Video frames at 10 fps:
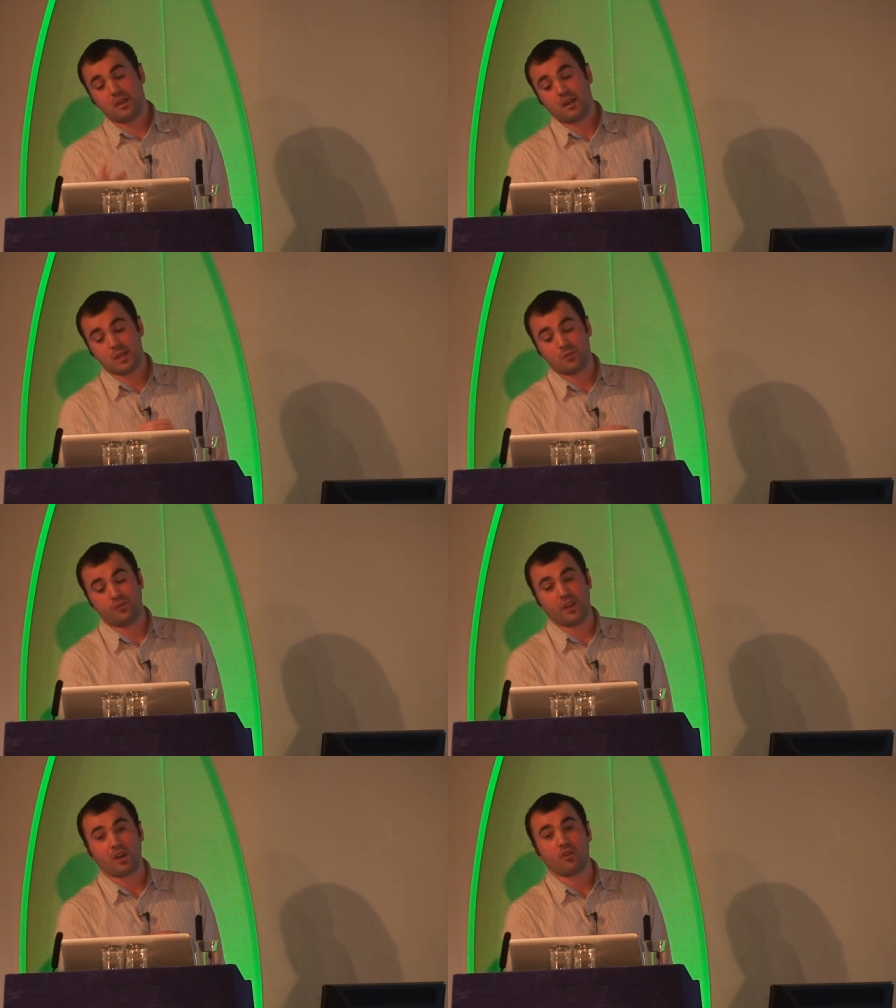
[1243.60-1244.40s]
as with
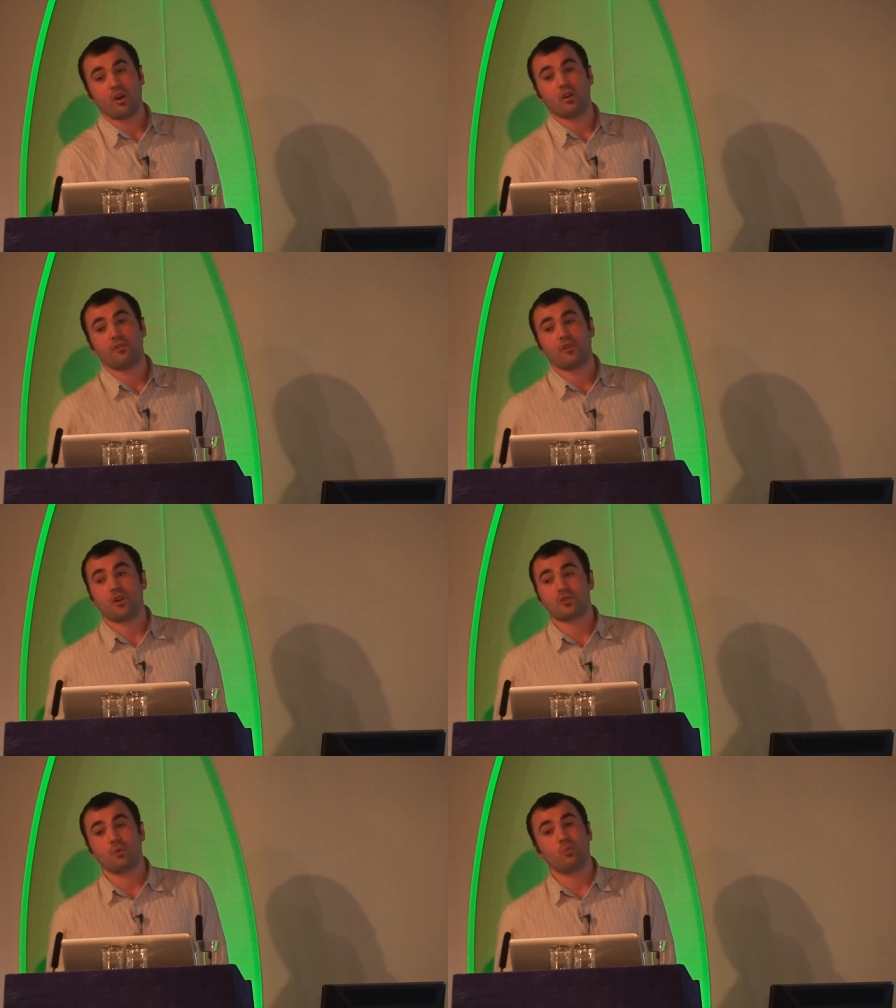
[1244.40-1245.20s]
Phil and Grant,
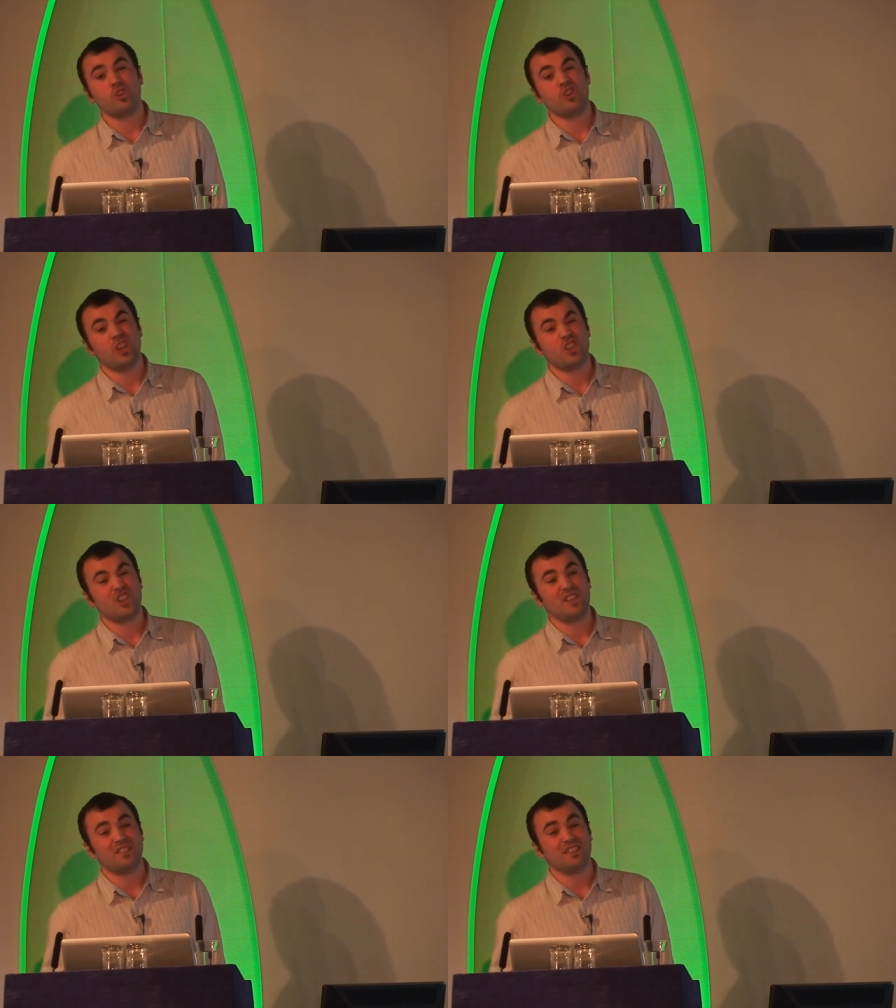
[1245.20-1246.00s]
focus on what you can
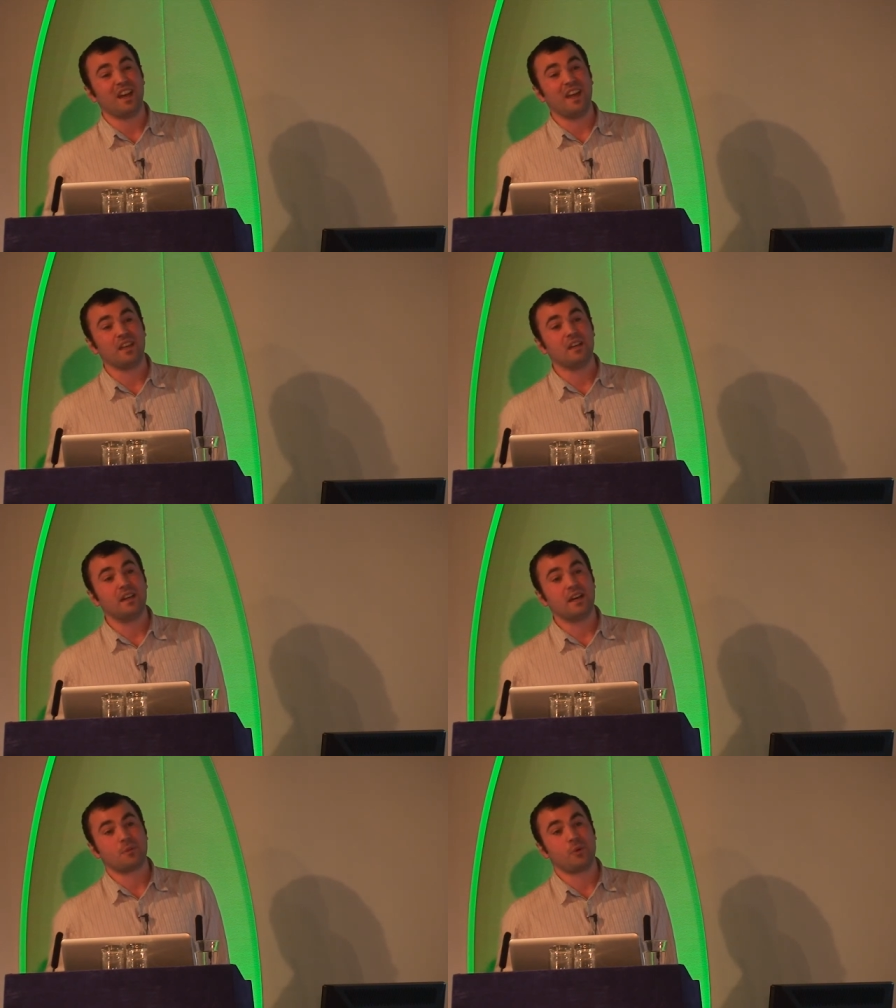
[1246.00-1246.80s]
achieve today
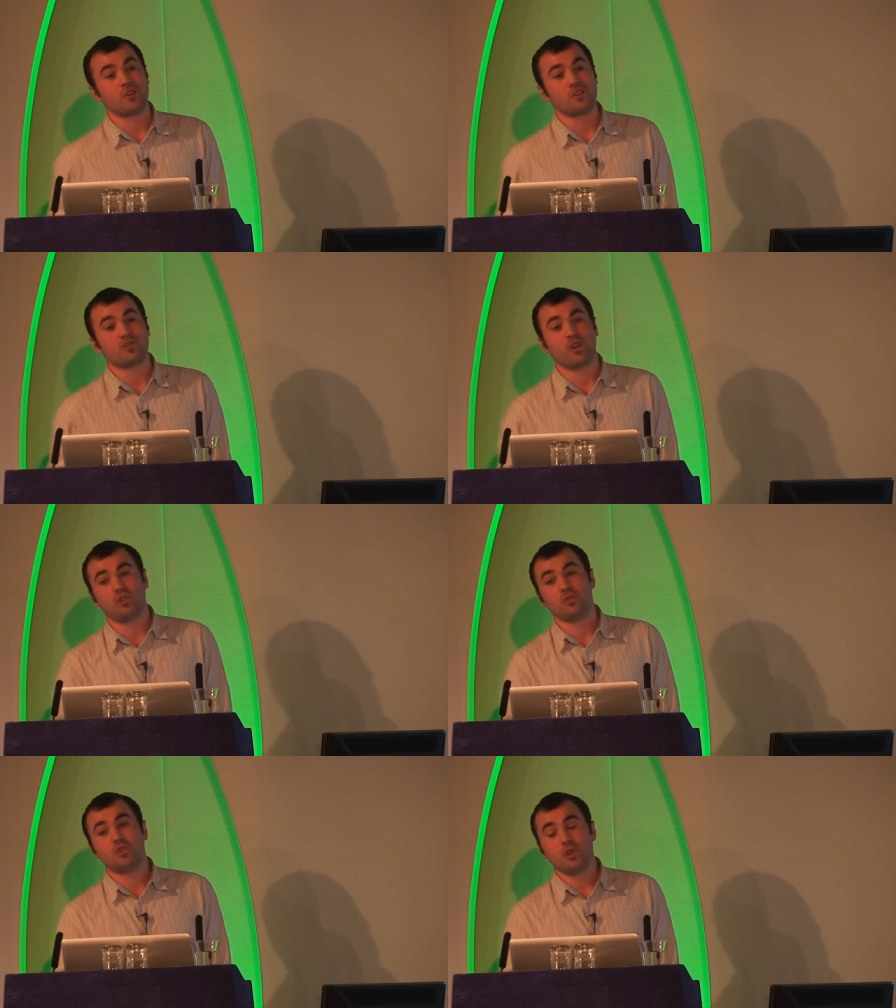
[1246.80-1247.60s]
as opposed to trying to
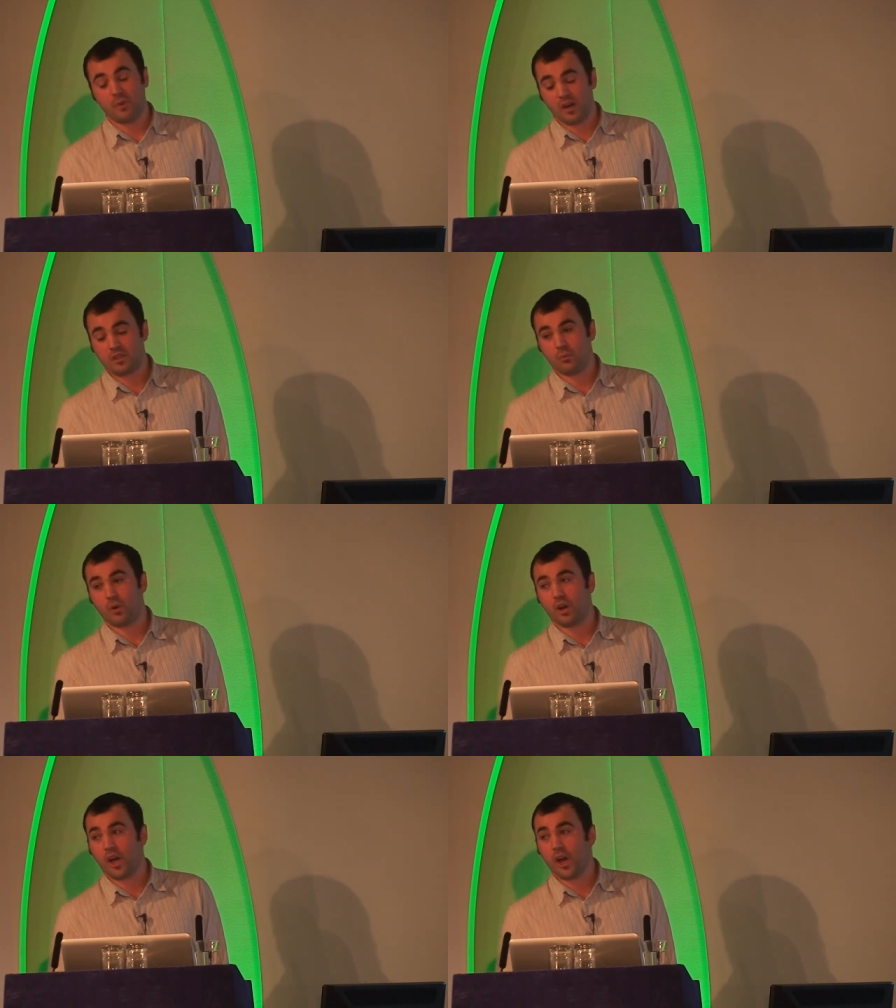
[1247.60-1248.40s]
do too much in
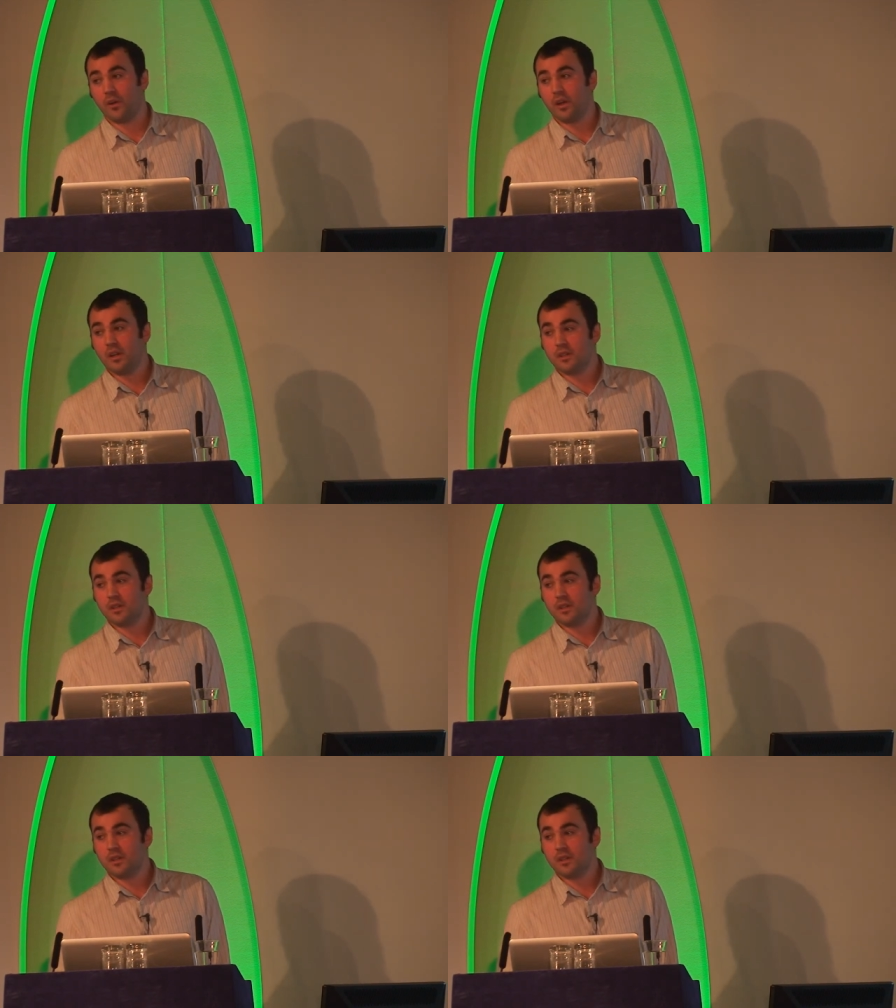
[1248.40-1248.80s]
one go.